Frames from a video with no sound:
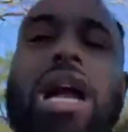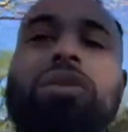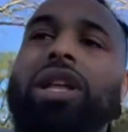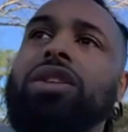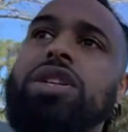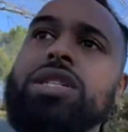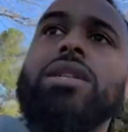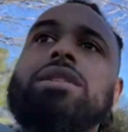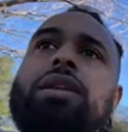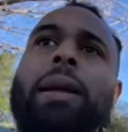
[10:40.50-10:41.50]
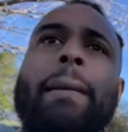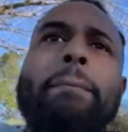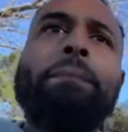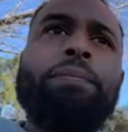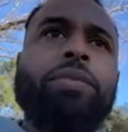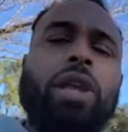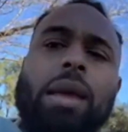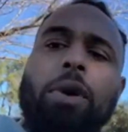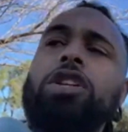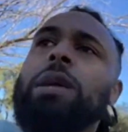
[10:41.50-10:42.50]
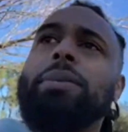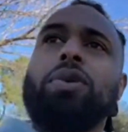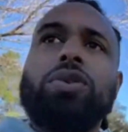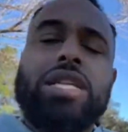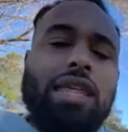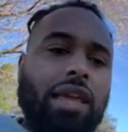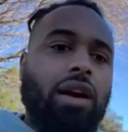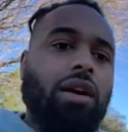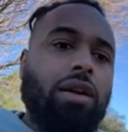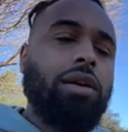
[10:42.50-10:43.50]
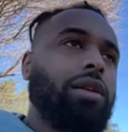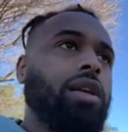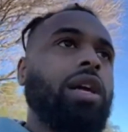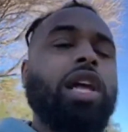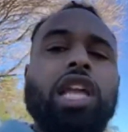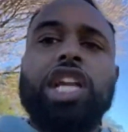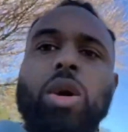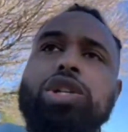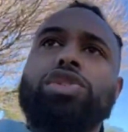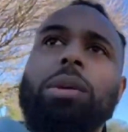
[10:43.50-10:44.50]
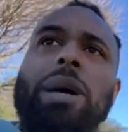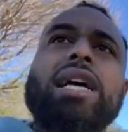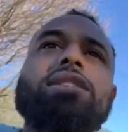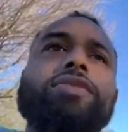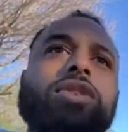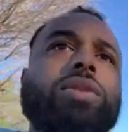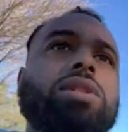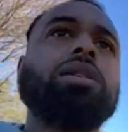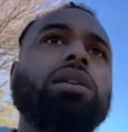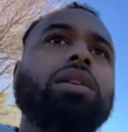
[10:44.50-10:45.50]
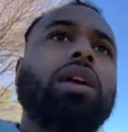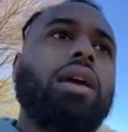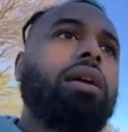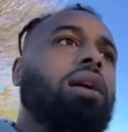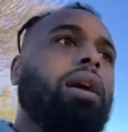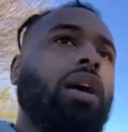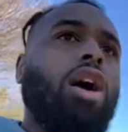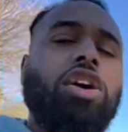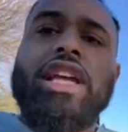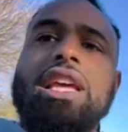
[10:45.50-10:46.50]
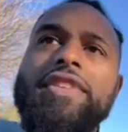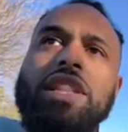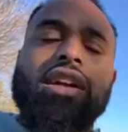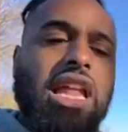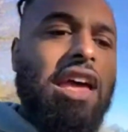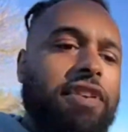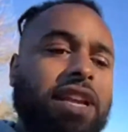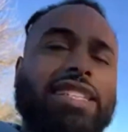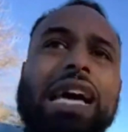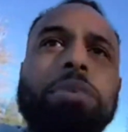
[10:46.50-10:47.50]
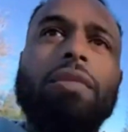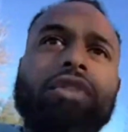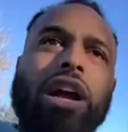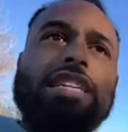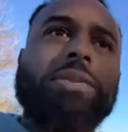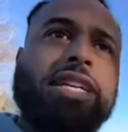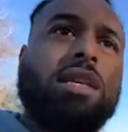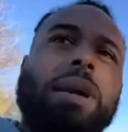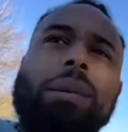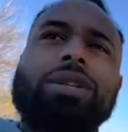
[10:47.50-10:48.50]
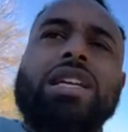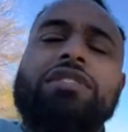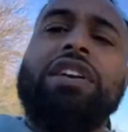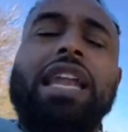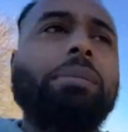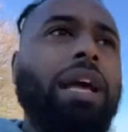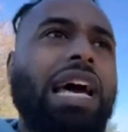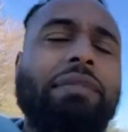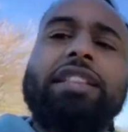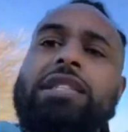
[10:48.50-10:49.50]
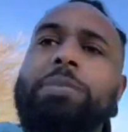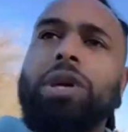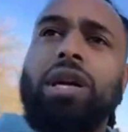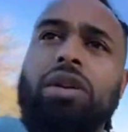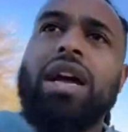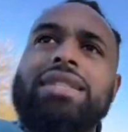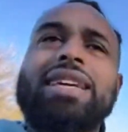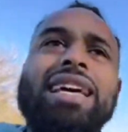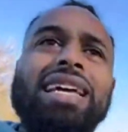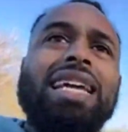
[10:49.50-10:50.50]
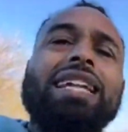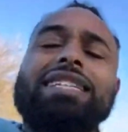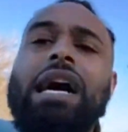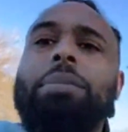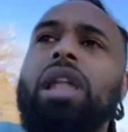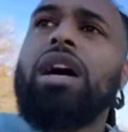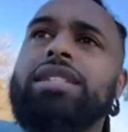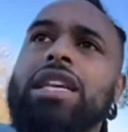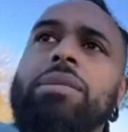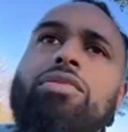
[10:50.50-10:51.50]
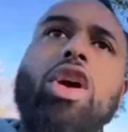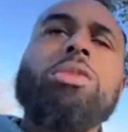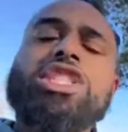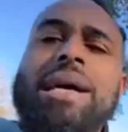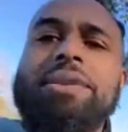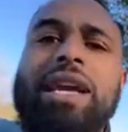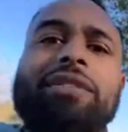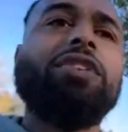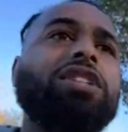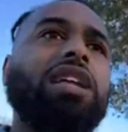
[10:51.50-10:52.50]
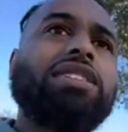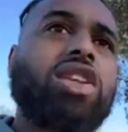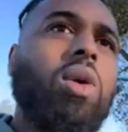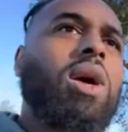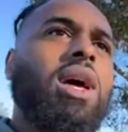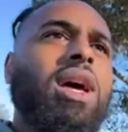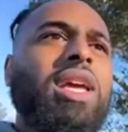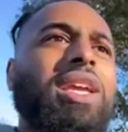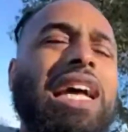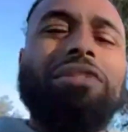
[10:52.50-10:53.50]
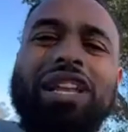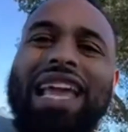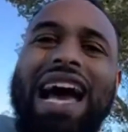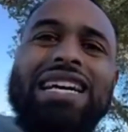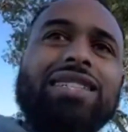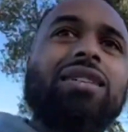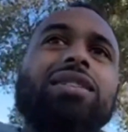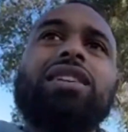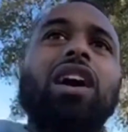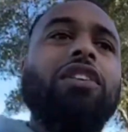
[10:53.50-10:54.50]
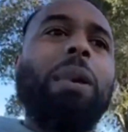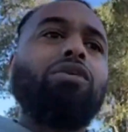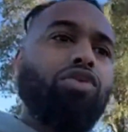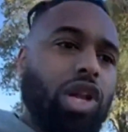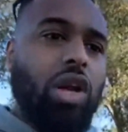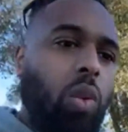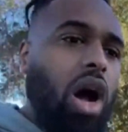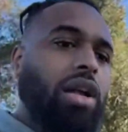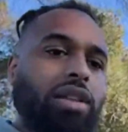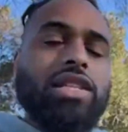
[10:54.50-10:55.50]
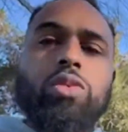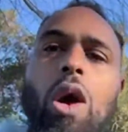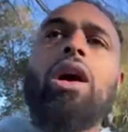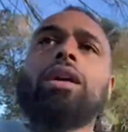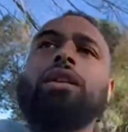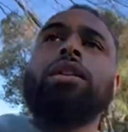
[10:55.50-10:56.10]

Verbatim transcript: not really christians hey most people who say they are you know a tree by its fruits okay are they living their life example of Christ? Because the Bible says that any man have not the spirit of Christ, he does not belong to him. Romans chapter 8, verse 9. So you gotta really ask yourself, am I really walking this walk?